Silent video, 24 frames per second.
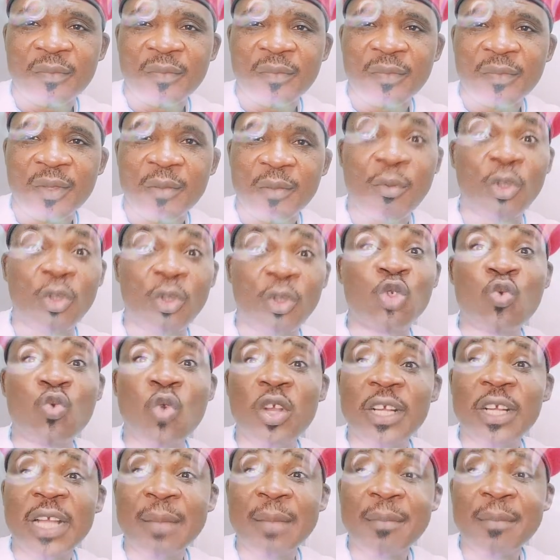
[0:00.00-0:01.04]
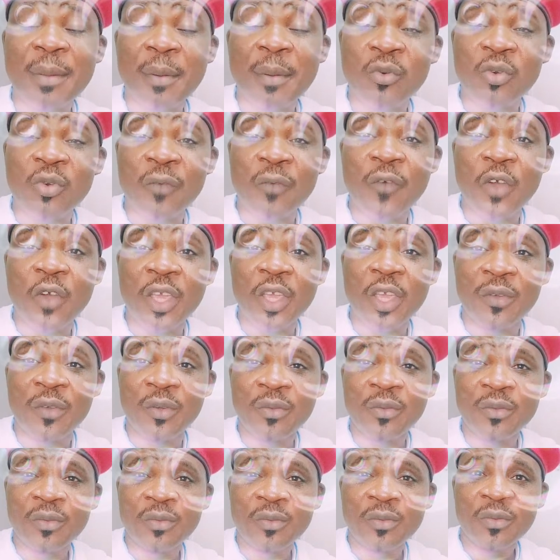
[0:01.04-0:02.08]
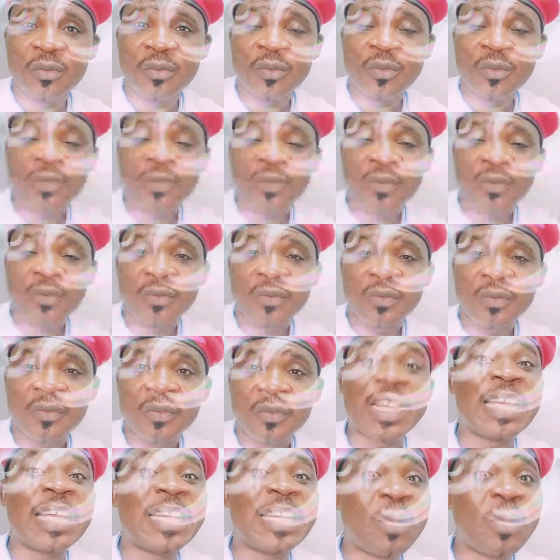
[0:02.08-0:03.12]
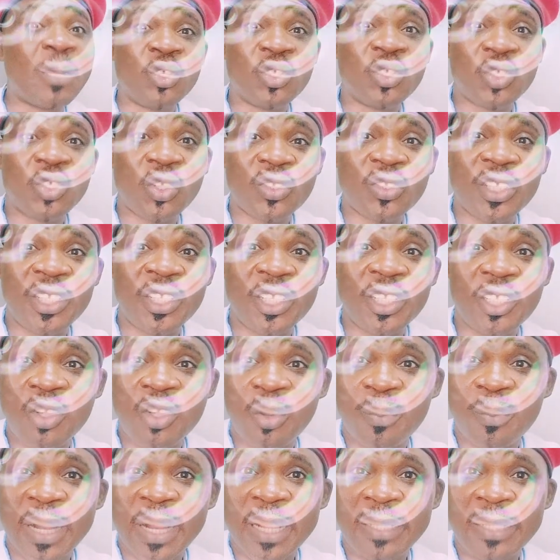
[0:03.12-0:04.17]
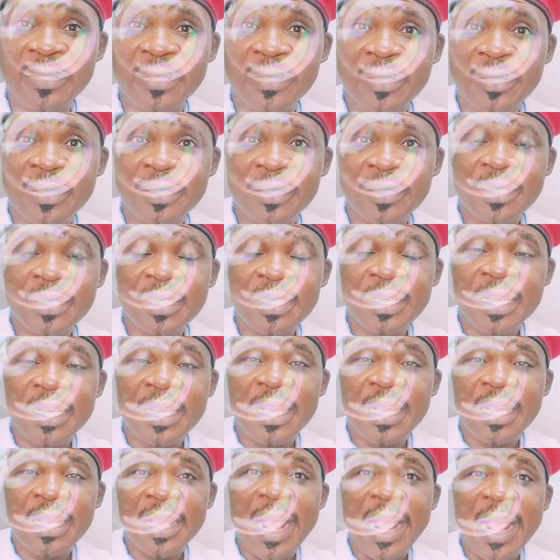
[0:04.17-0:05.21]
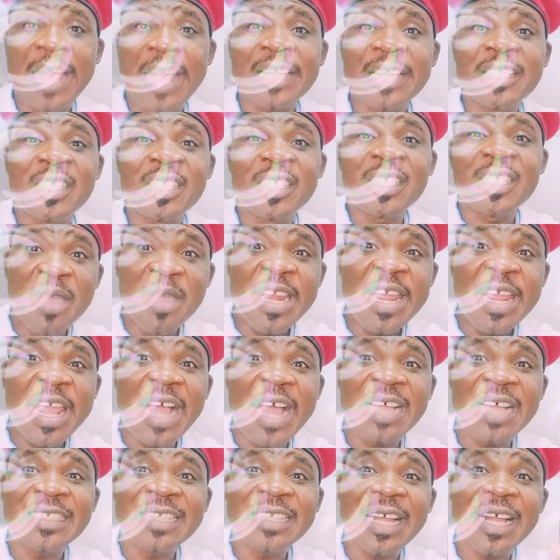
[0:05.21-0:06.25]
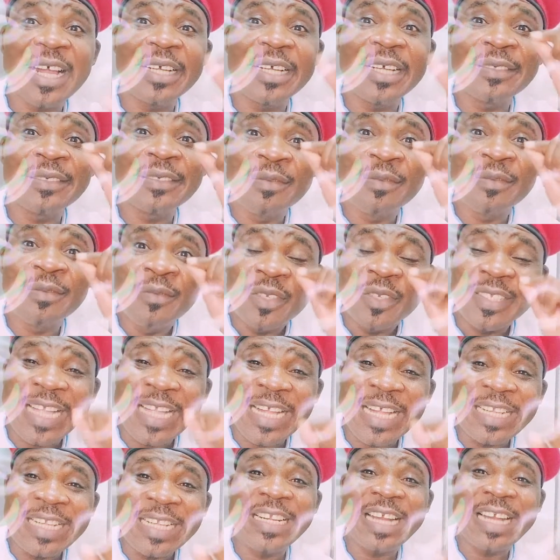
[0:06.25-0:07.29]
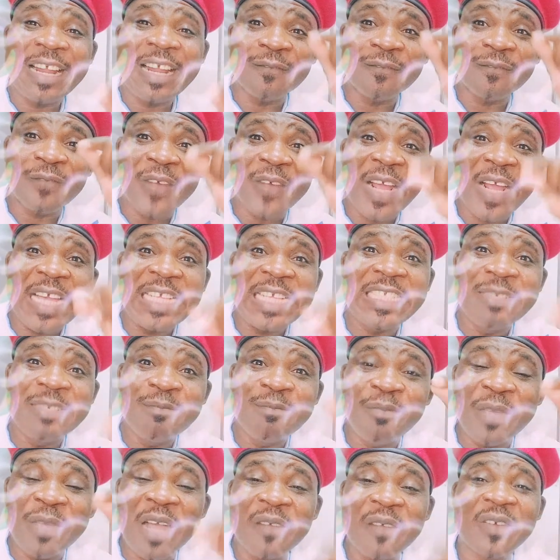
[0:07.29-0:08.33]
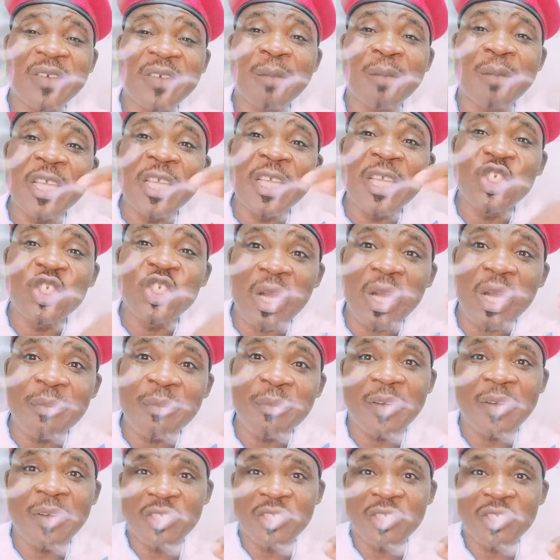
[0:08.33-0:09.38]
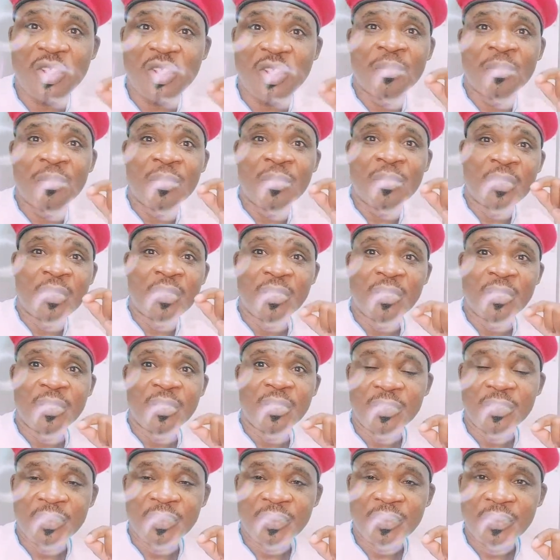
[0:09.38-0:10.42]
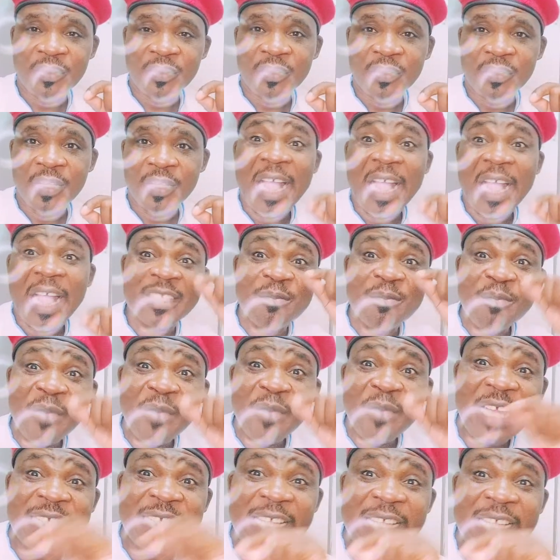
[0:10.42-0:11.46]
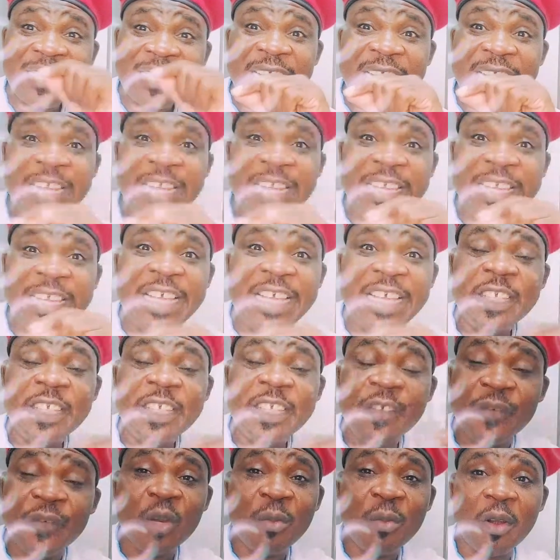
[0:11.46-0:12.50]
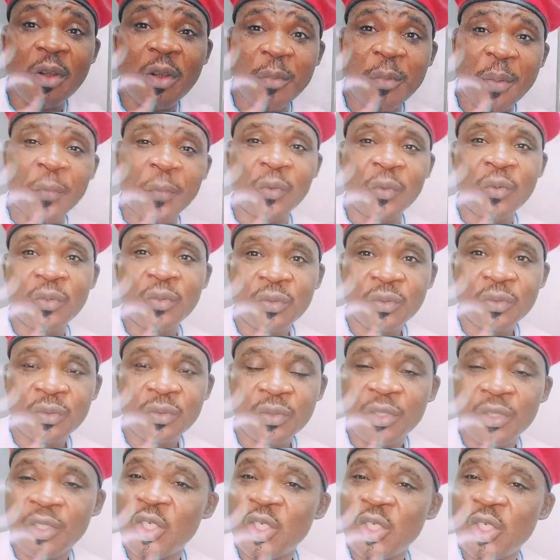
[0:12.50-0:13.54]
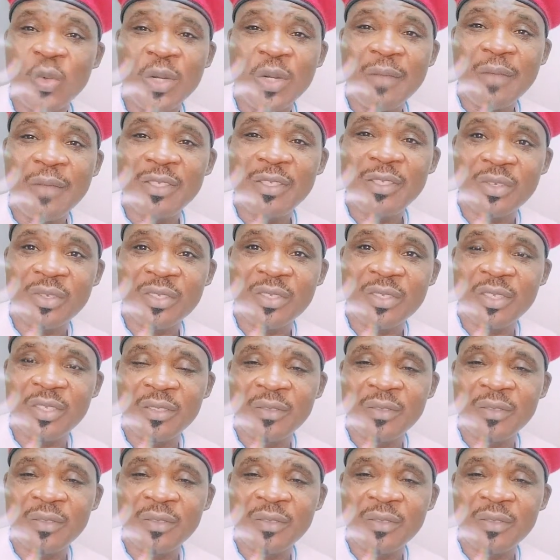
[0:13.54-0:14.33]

But Chukwu Okike Abiama will not forgive you. Neither will you succeed in your plan. As many as are standing and fighting Biafra, making sure that Biafra doesn't come, as many as are standing against the freedom of the people, you will never succeed.